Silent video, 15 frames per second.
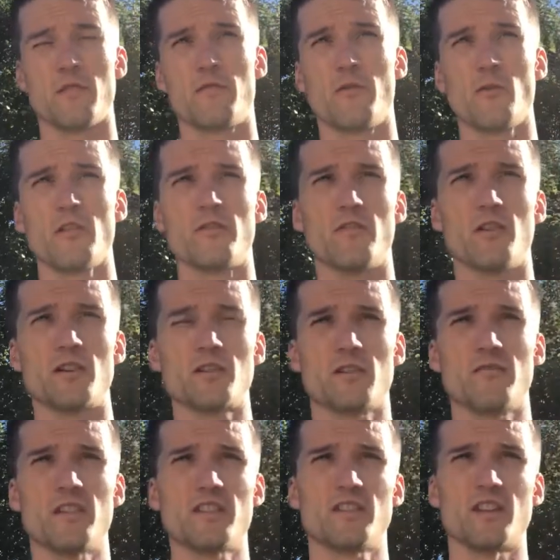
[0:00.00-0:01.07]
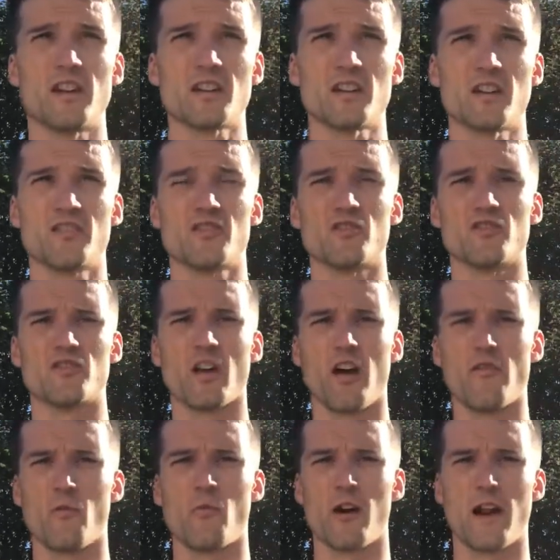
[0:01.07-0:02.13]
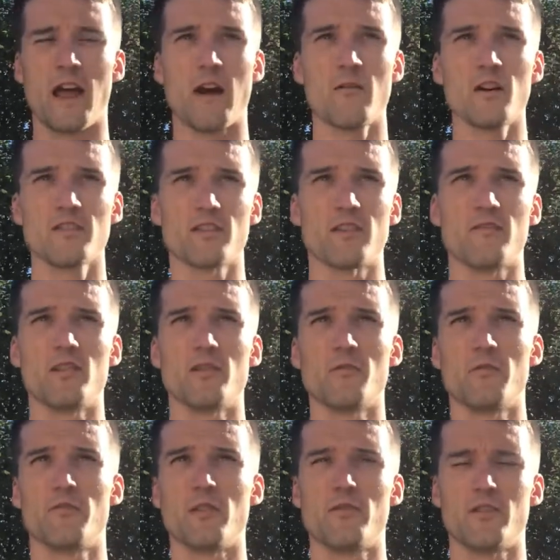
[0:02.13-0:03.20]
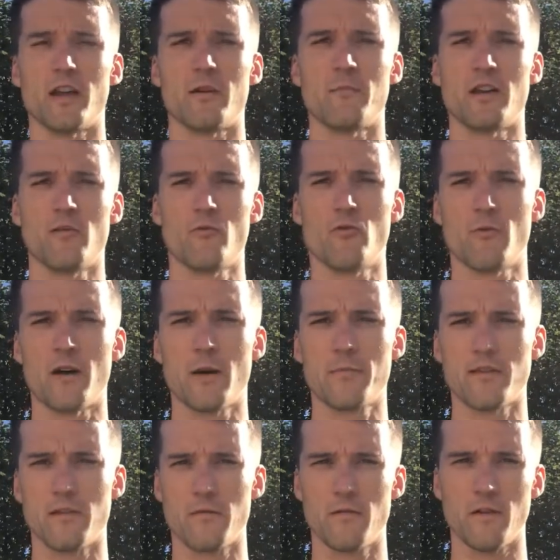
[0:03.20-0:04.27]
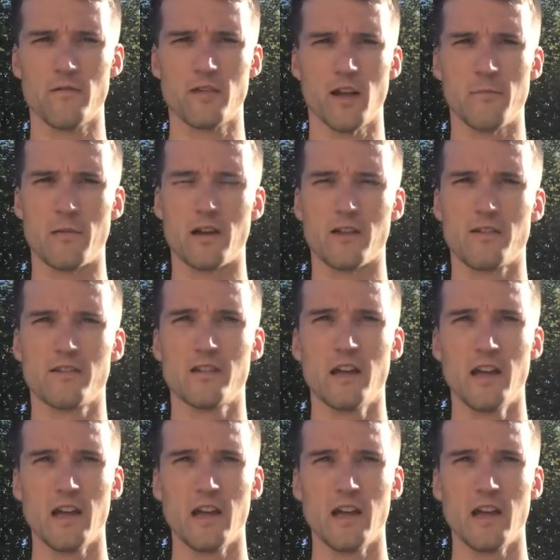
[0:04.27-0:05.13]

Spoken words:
fullest version of this session is just over 1 hour, so if you do a 15-minute warm-up and then 15 minutes